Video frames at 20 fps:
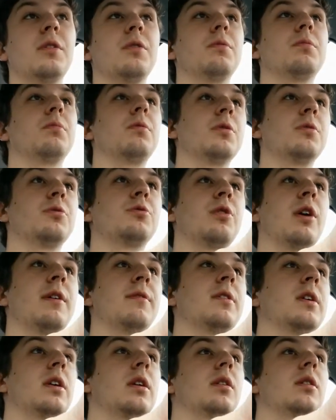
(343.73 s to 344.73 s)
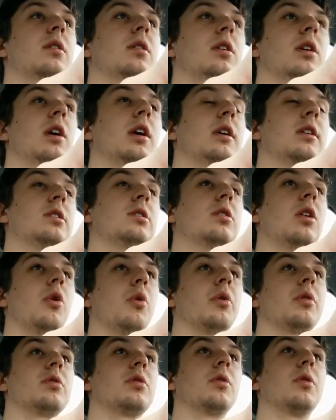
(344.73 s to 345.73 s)
You're driving
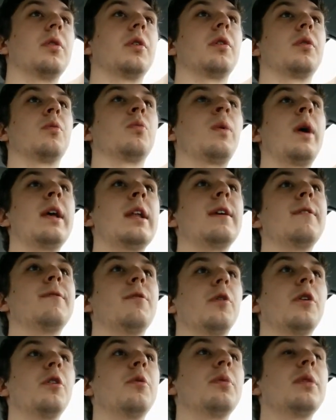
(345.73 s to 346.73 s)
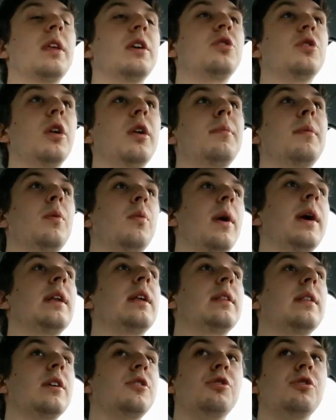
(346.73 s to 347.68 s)
slower. So they're waiting for you when they shouldn't be waiting.